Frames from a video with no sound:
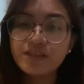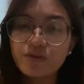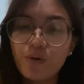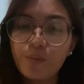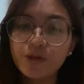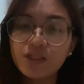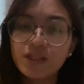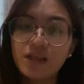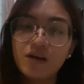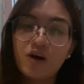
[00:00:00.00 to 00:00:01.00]
So
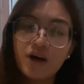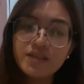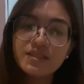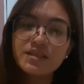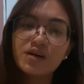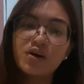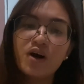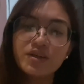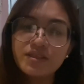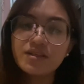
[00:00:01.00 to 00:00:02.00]
opportunity cost, the
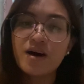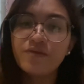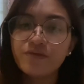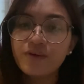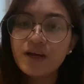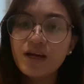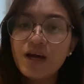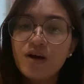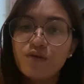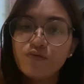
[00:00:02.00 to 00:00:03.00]
cost of
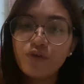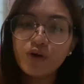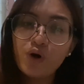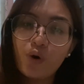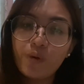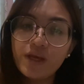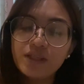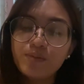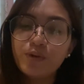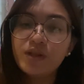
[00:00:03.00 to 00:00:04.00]

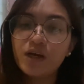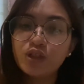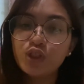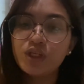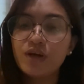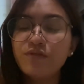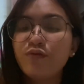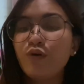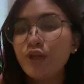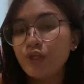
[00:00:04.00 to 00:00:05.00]
foregoing the production
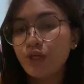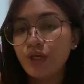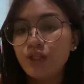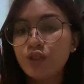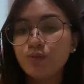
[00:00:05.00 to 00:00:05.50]
of one good